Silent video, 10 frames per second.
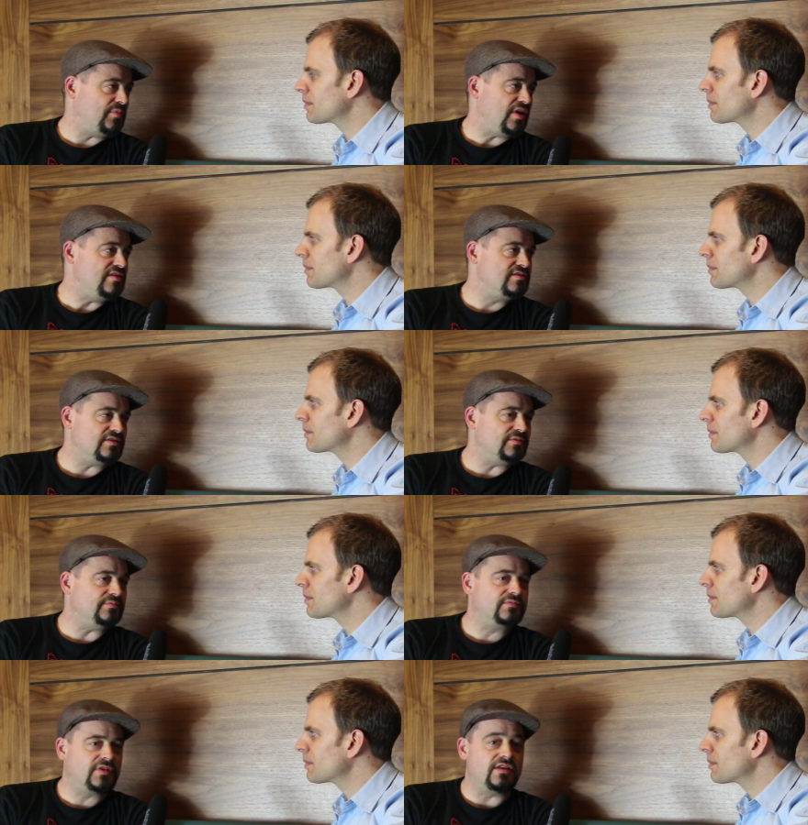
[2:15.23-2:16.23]
Speaker 1: buy into them.
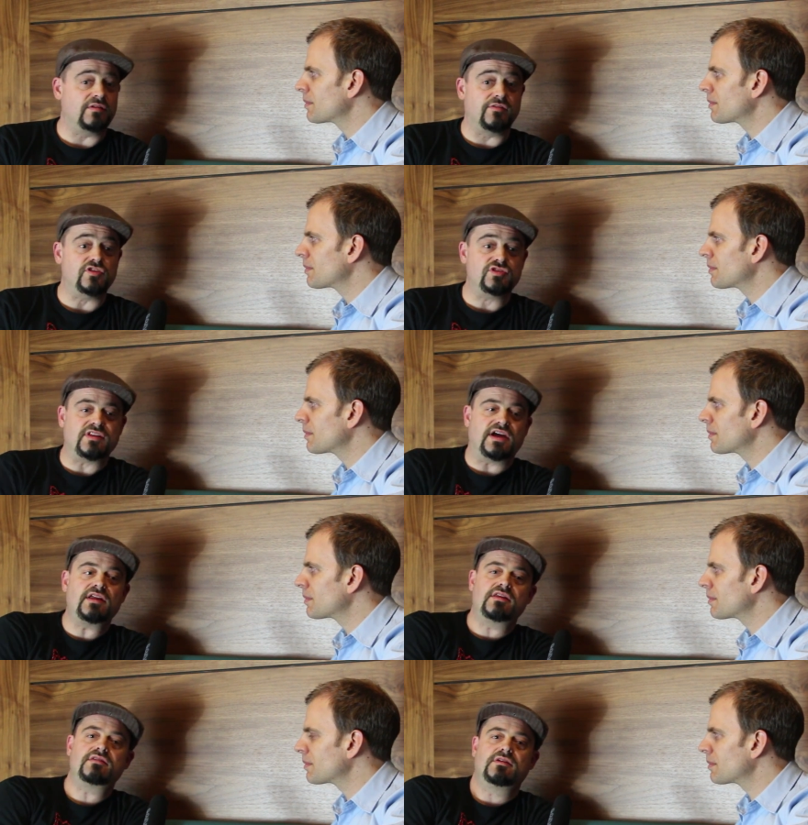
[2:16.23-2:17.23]
And if you do
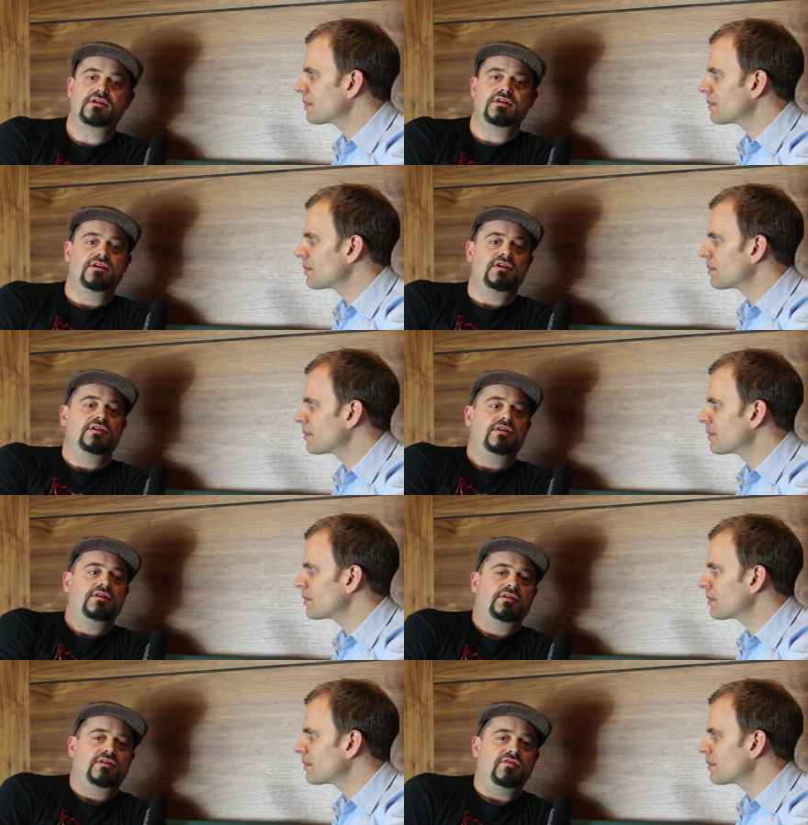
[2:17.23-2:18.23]
that, then
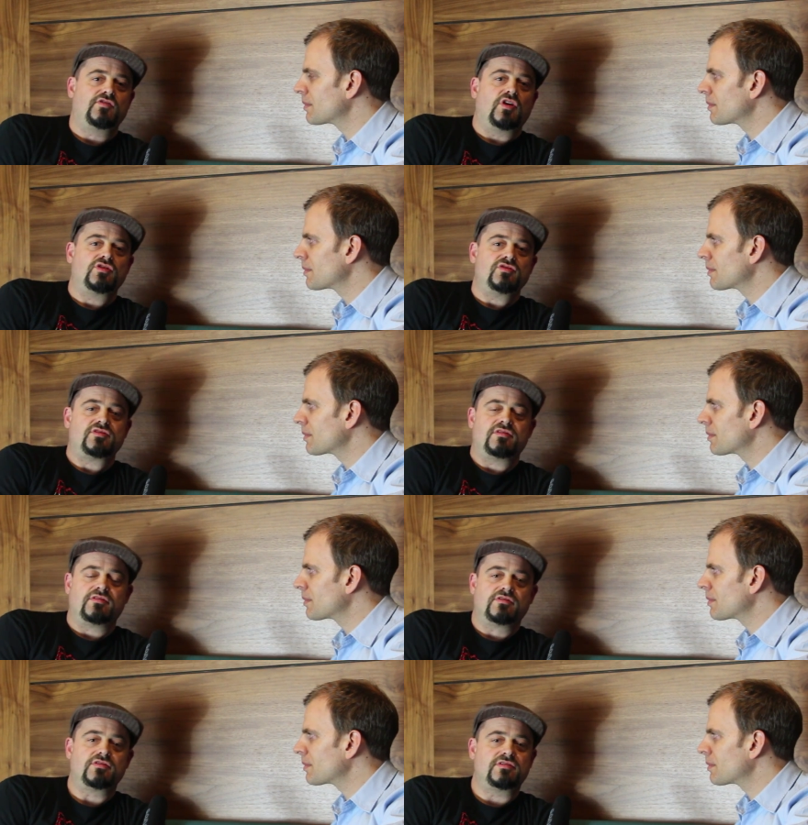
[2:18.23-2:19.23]
you've got a good
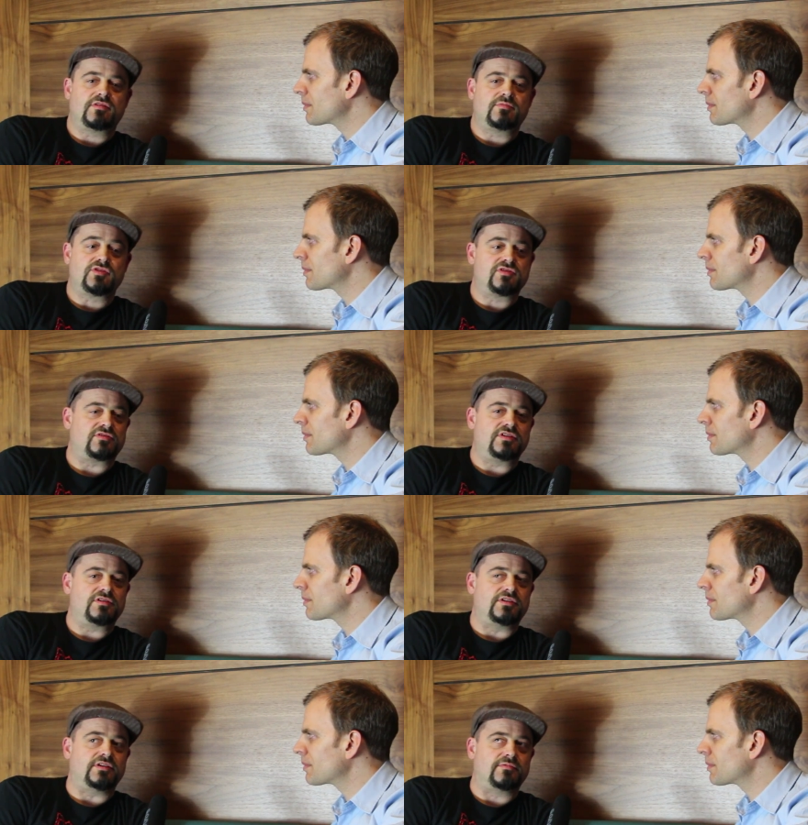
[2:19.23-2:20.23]
story
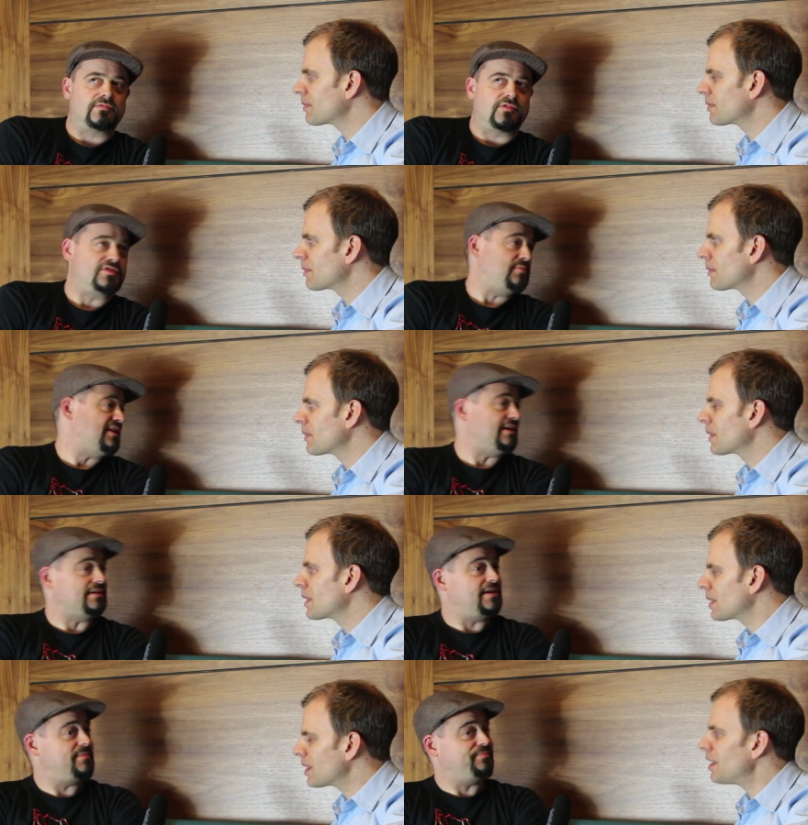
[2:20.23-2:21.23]
going, or something
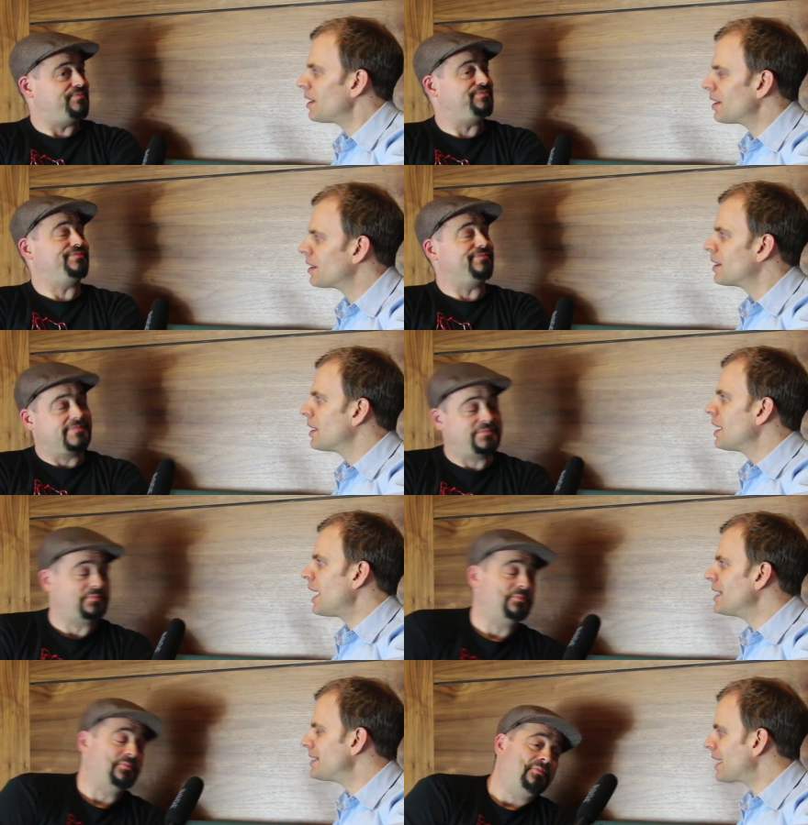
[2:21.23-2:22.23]
like that.
Speaker 2: Yeah, yeah.
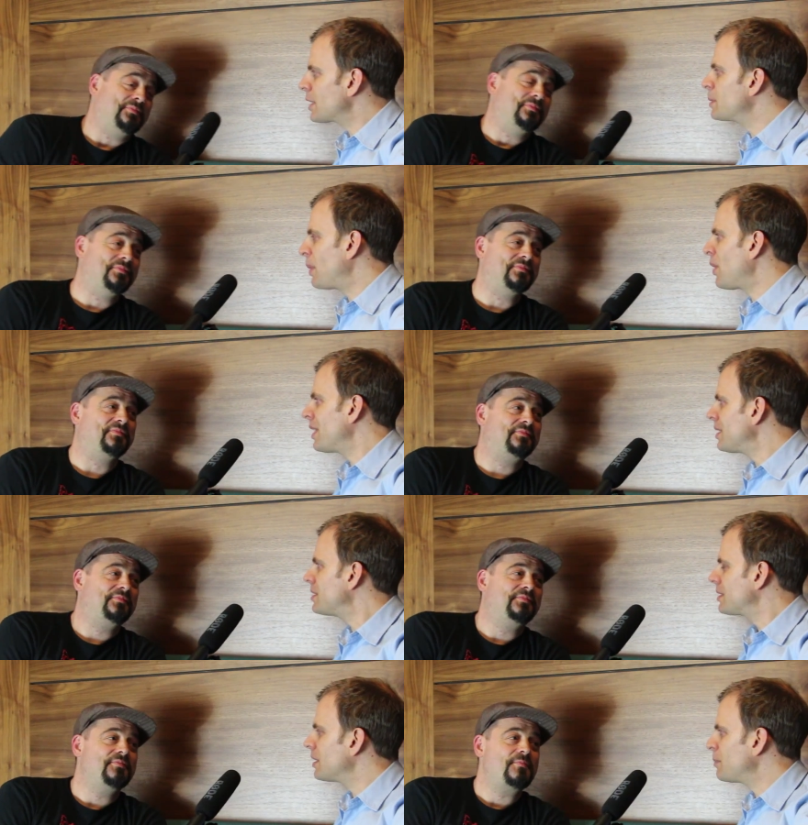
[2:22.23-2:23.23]
And is that because
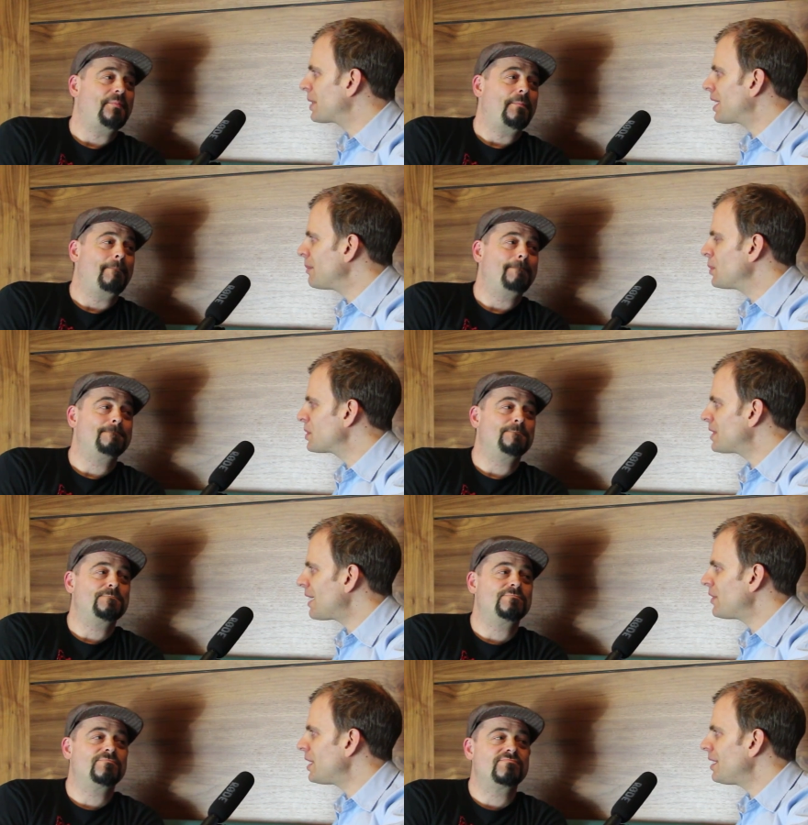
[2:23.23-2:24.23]
buyers have become more
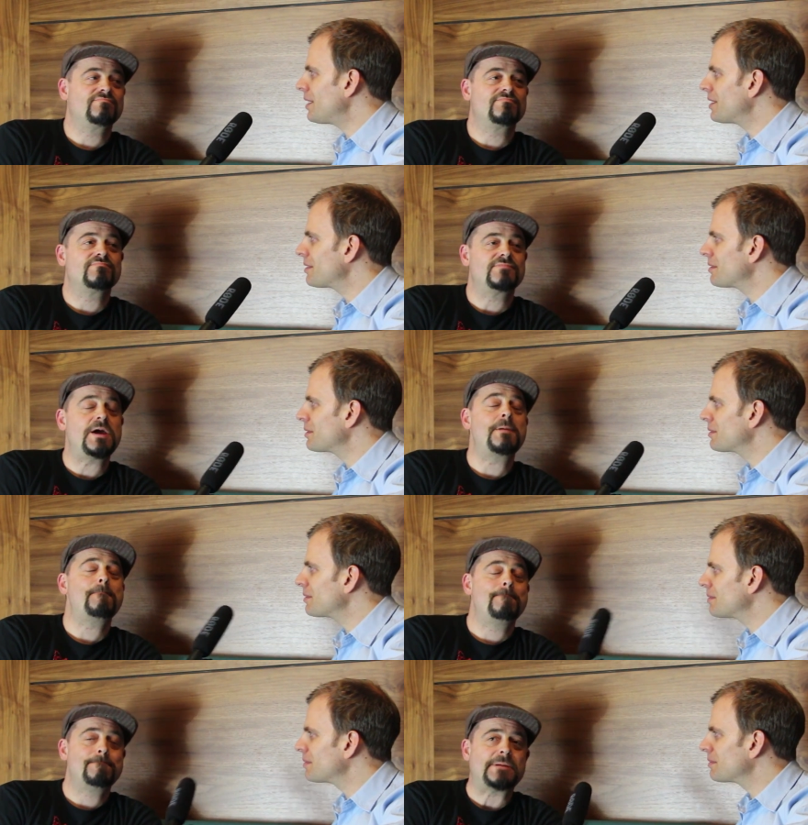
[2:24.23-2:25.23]
savvy?
Speaker 1: Yeah,
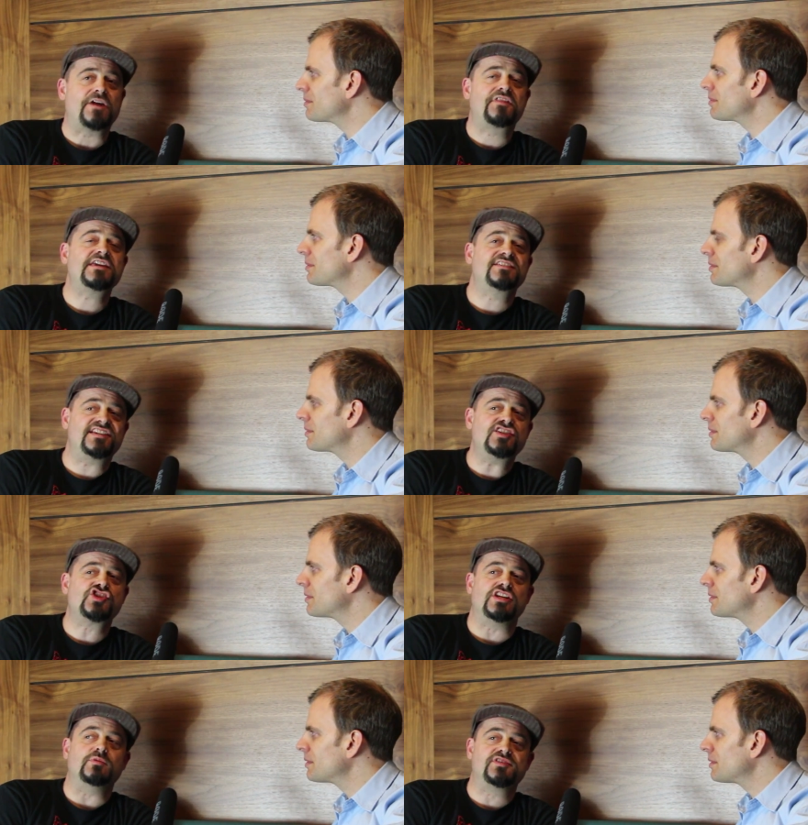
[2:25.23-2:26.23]
I think
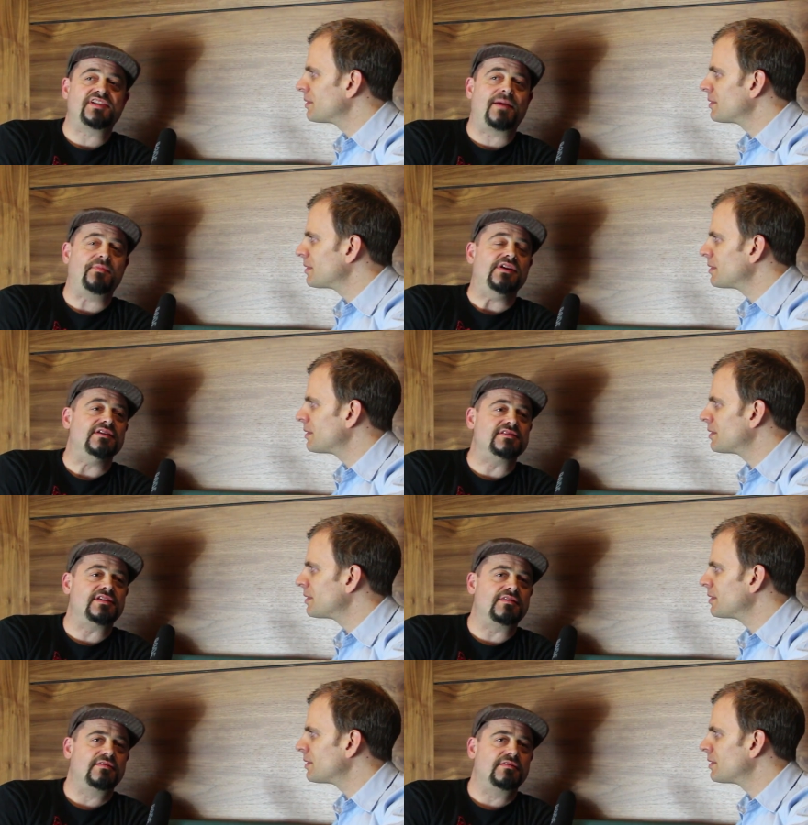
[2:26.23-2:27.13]
essentially what's happening is that